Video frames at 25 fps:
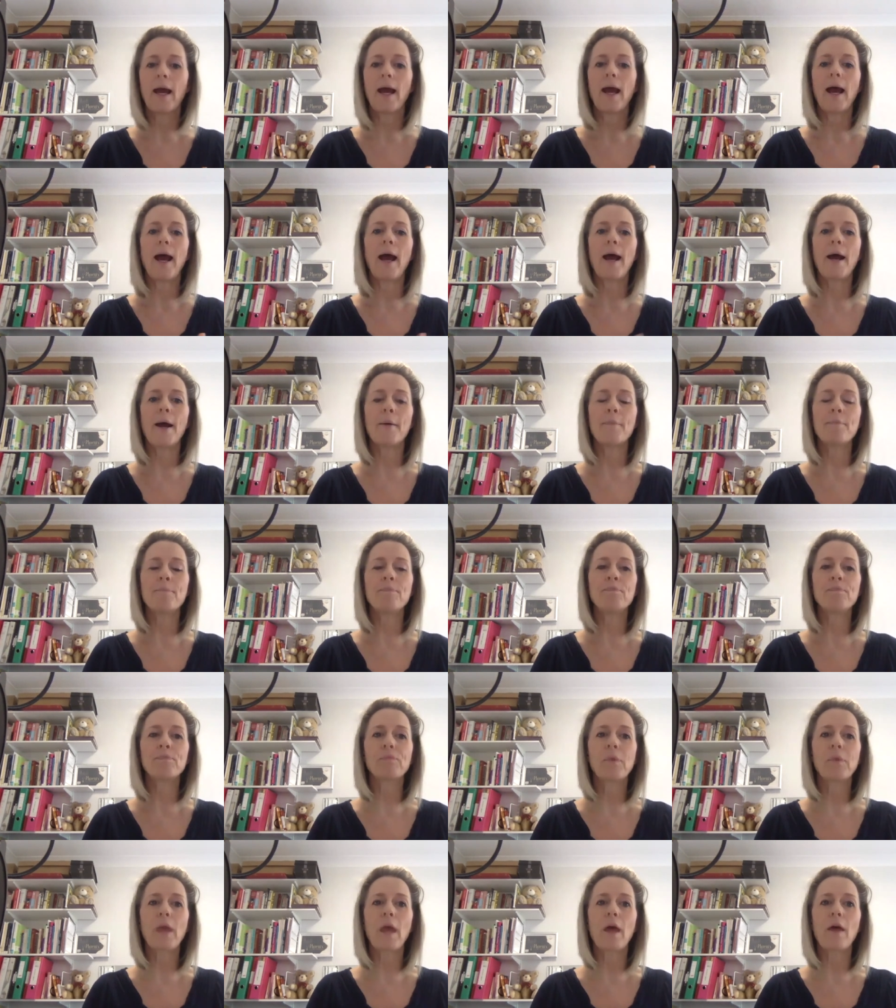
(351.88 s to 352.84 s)

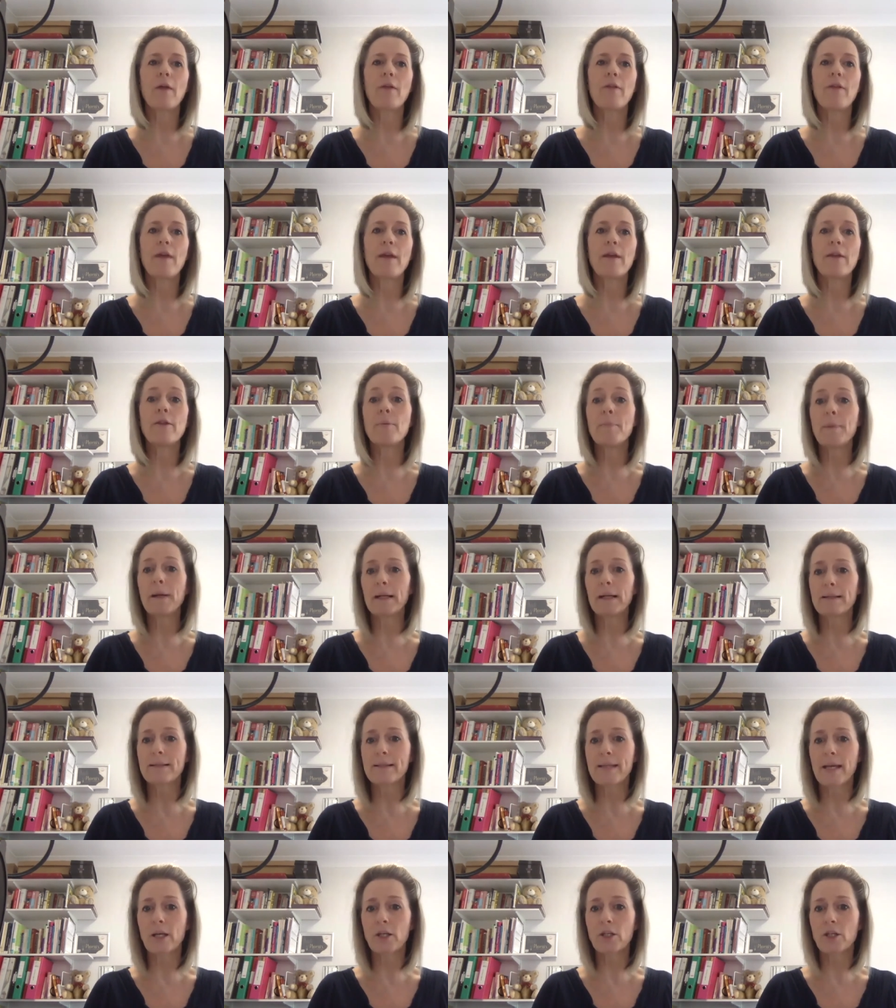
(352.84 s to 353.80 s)
Then the middle
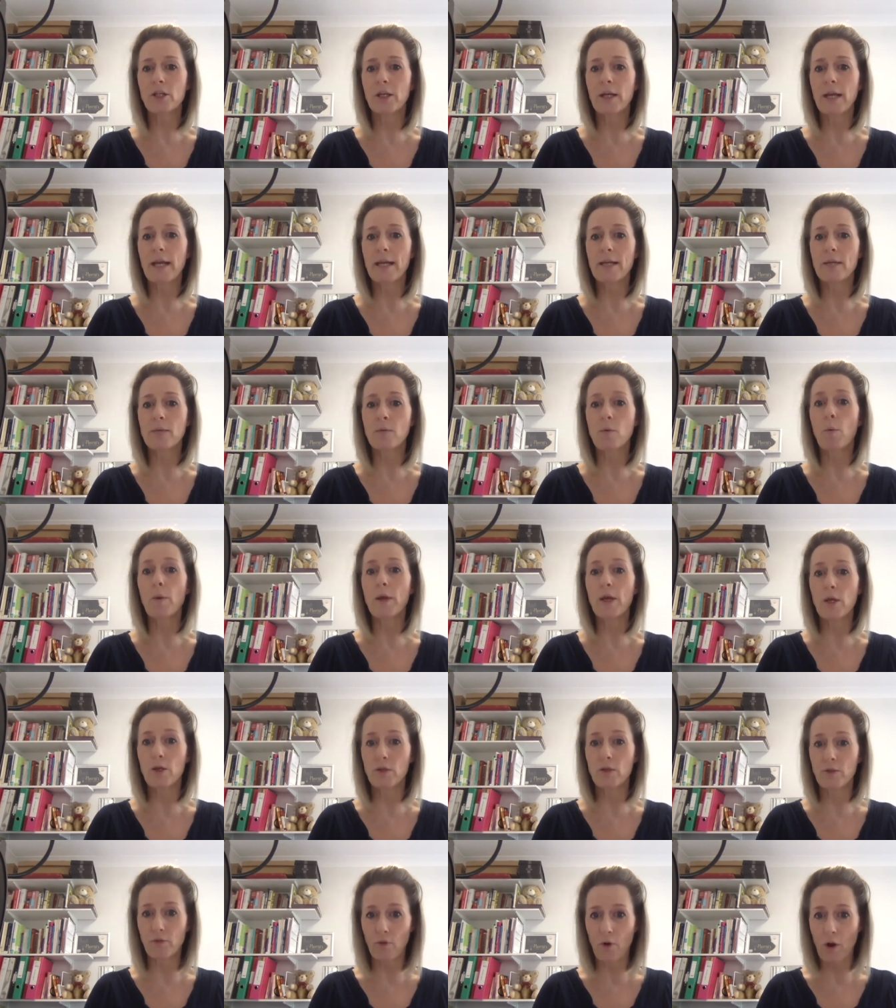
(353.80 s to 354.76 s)
section is what we
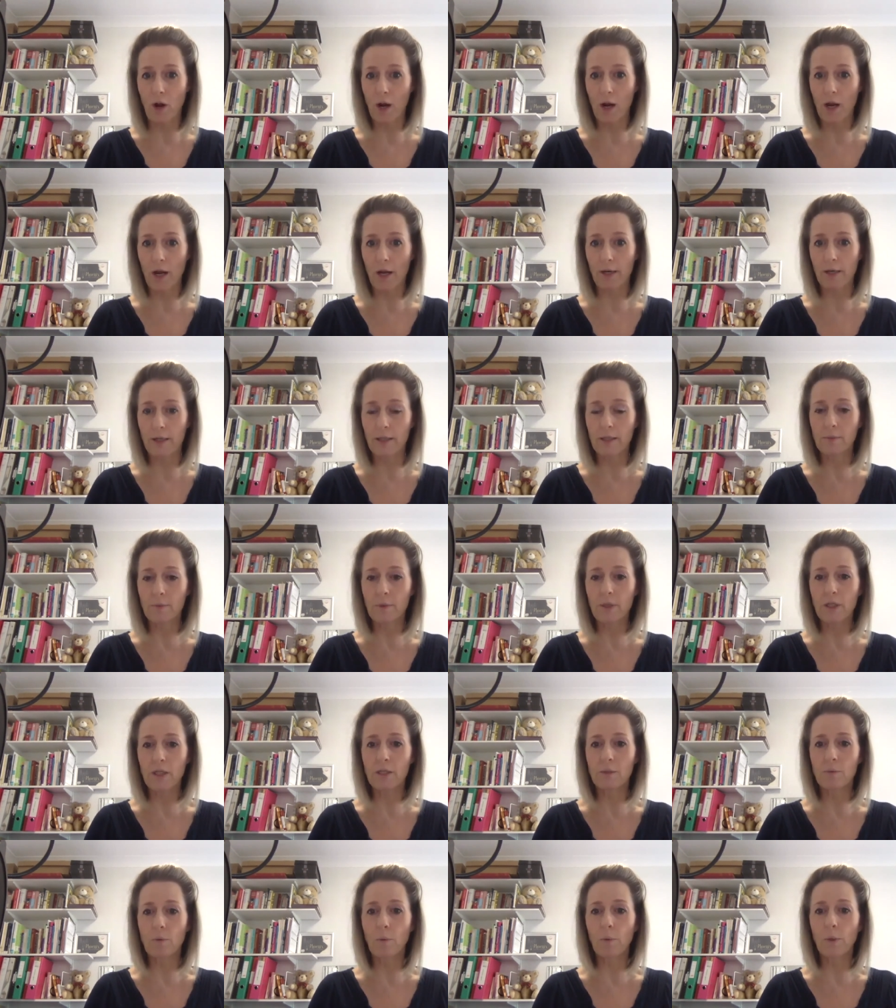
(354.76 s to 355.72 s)
use for our learners, which
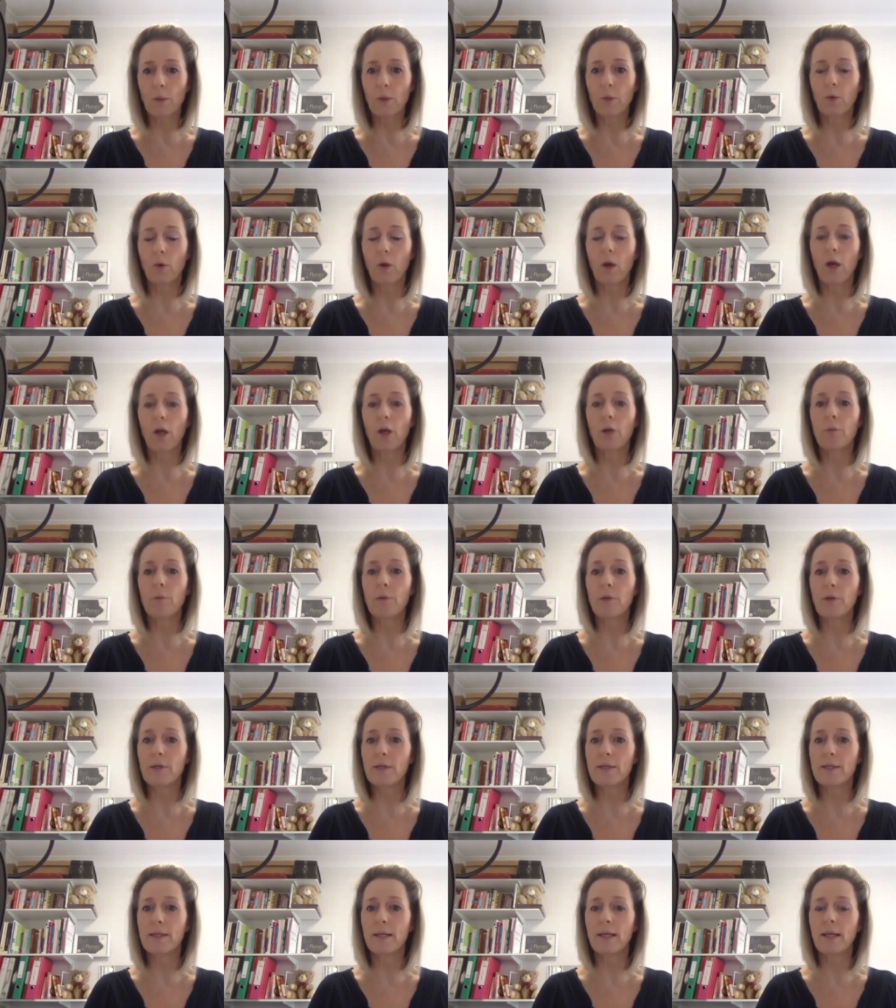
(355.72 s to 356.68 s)
is what we call our
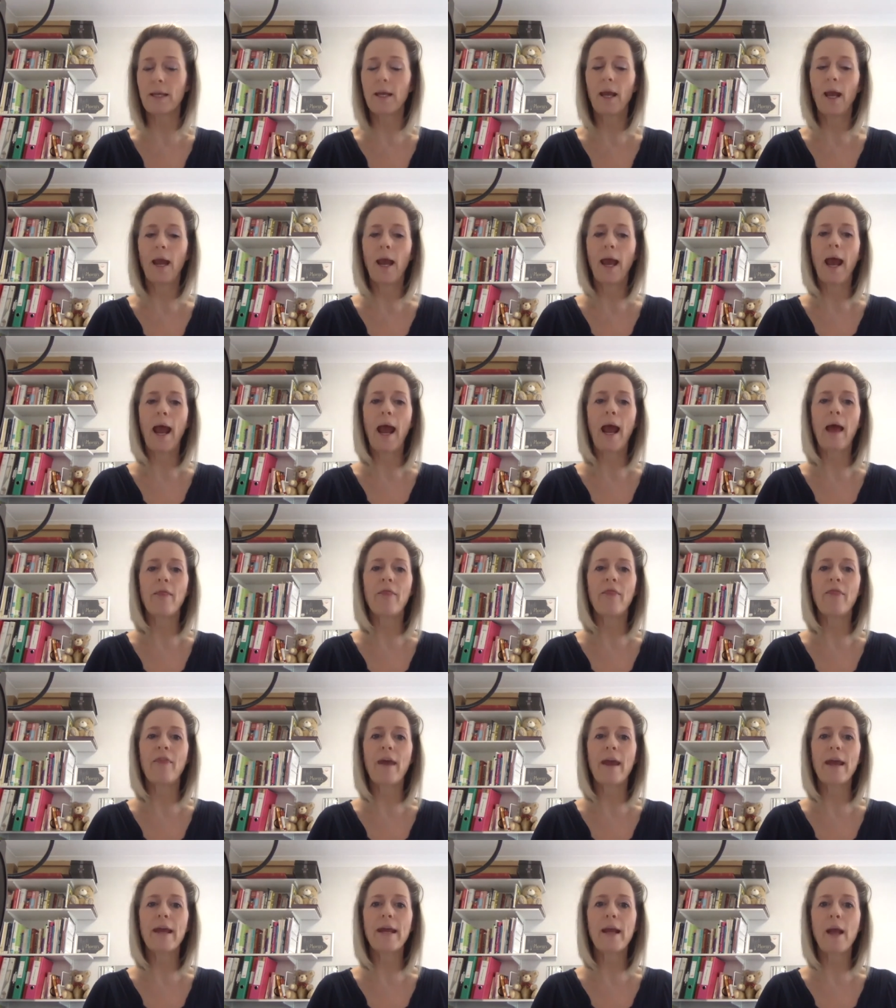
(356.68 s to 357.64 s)
community. And
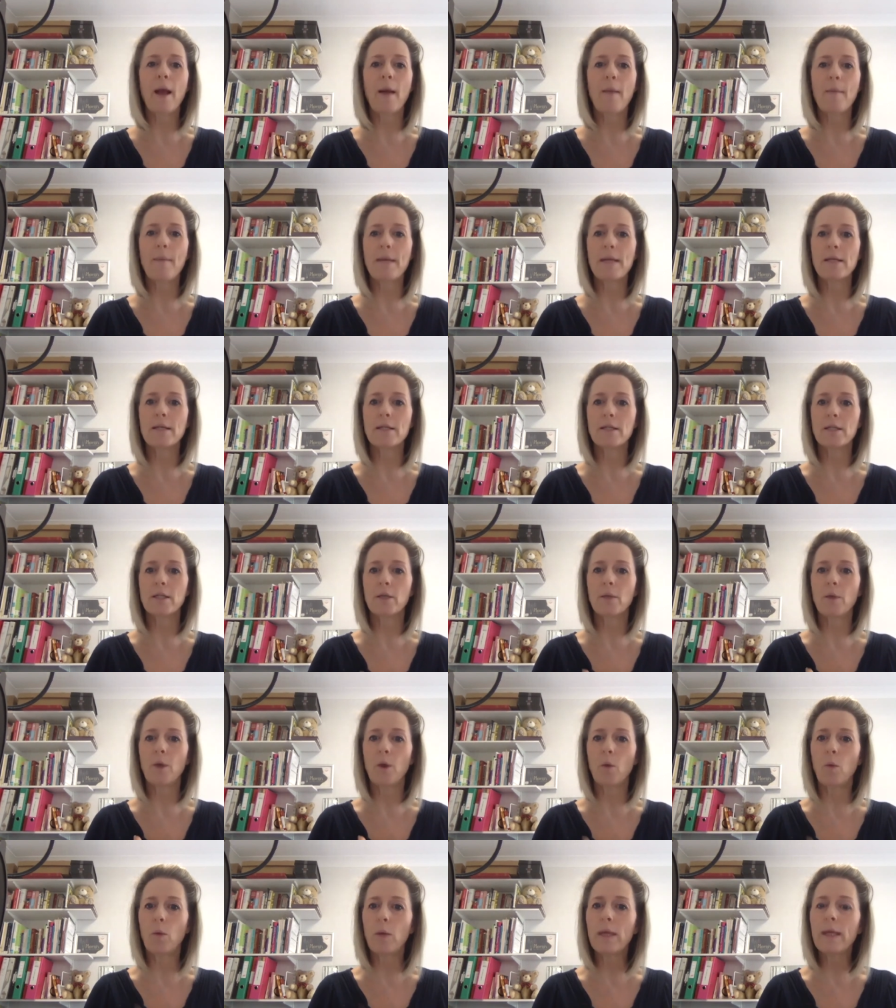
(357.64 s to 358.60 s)
they come into
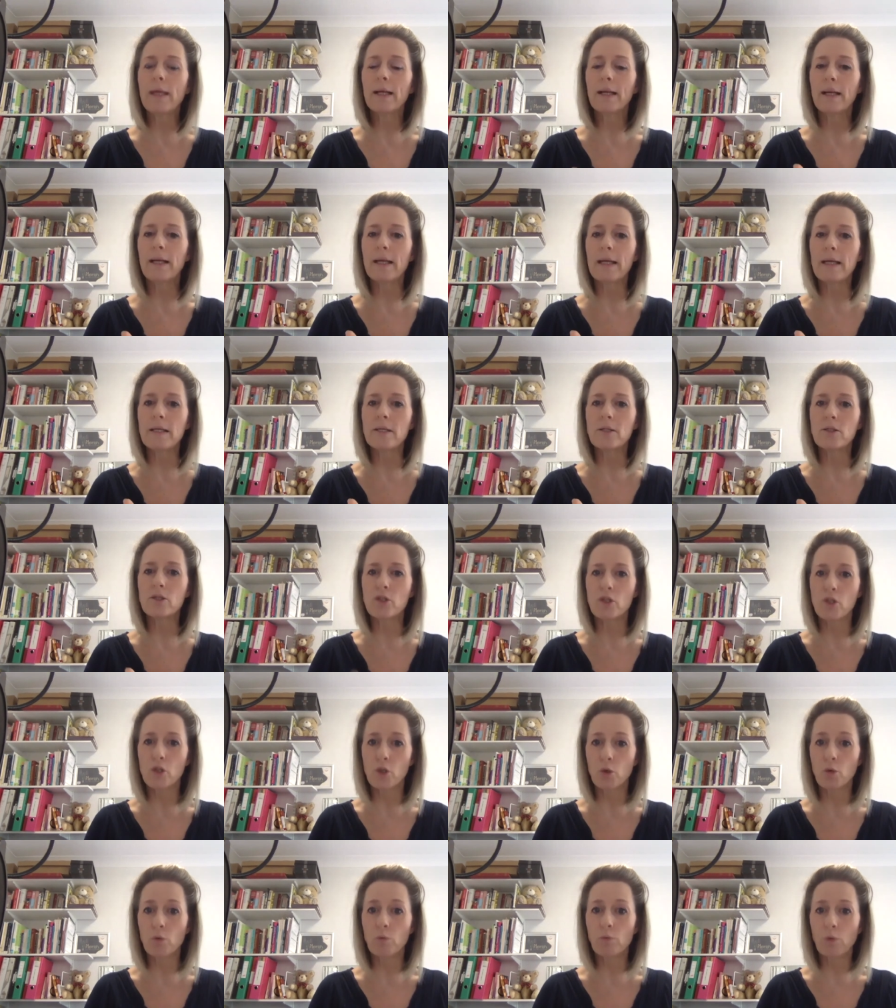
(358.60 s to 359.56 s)
a weekly
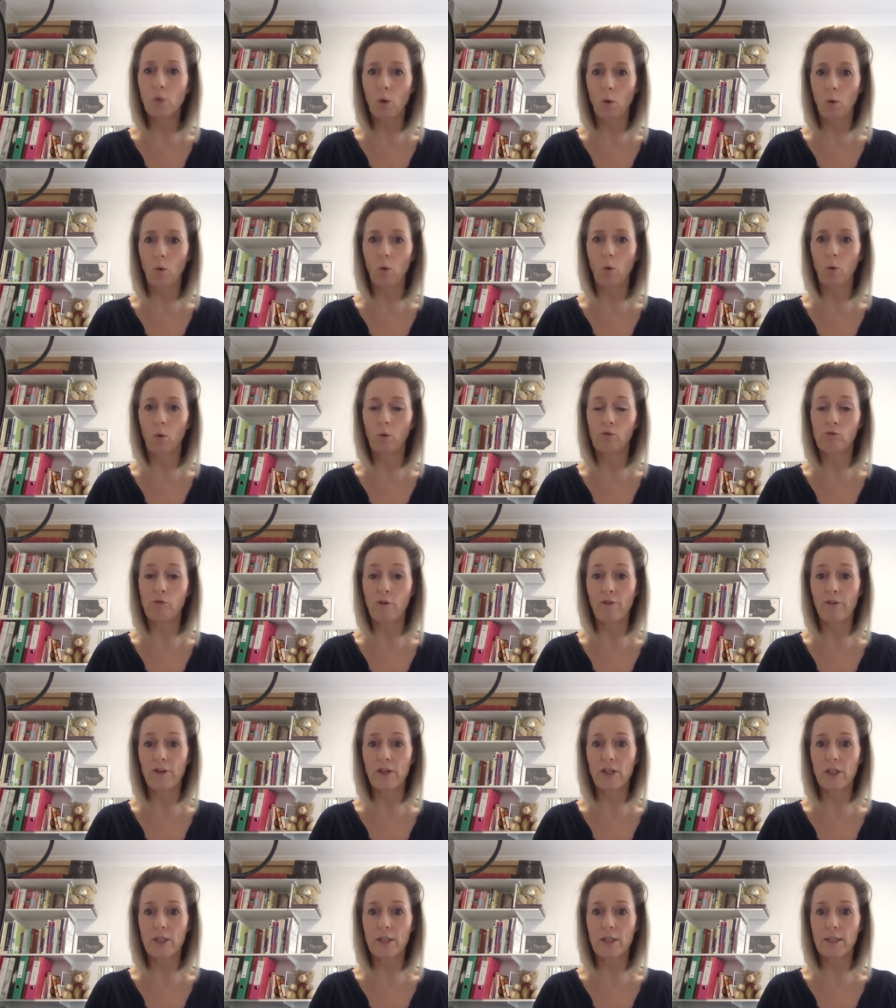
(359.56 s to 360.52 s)
Zoom call
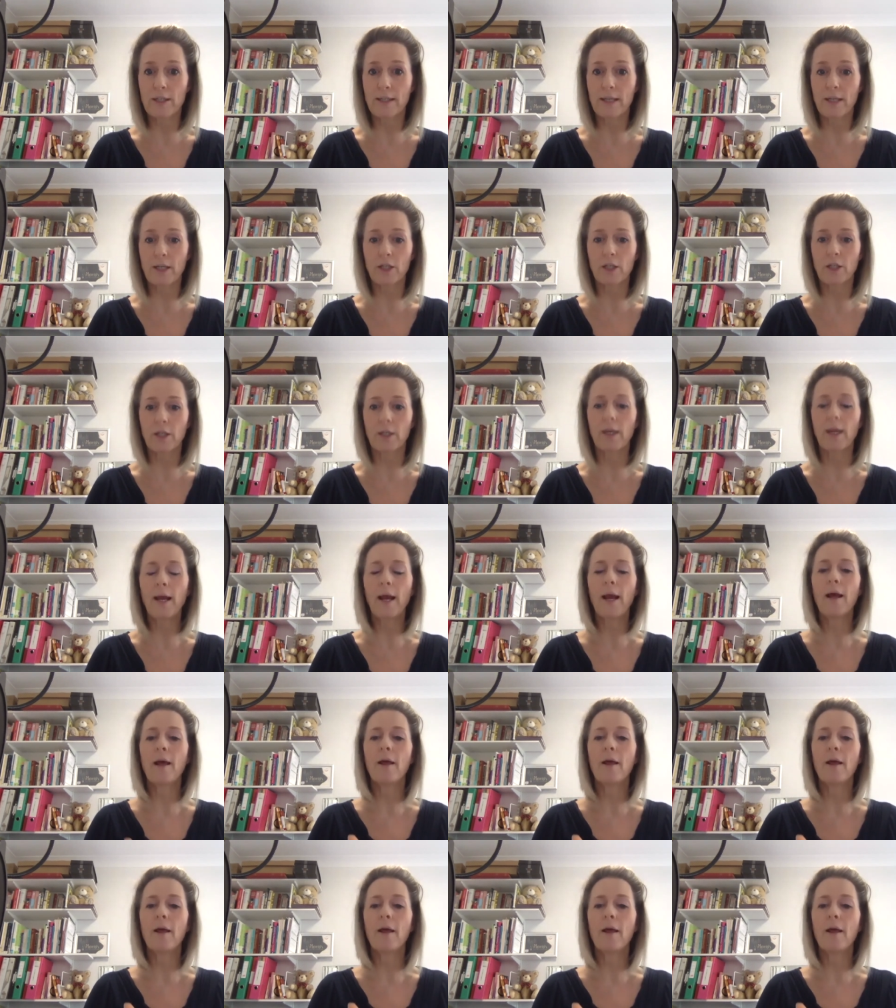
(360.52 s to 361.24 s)
revision session.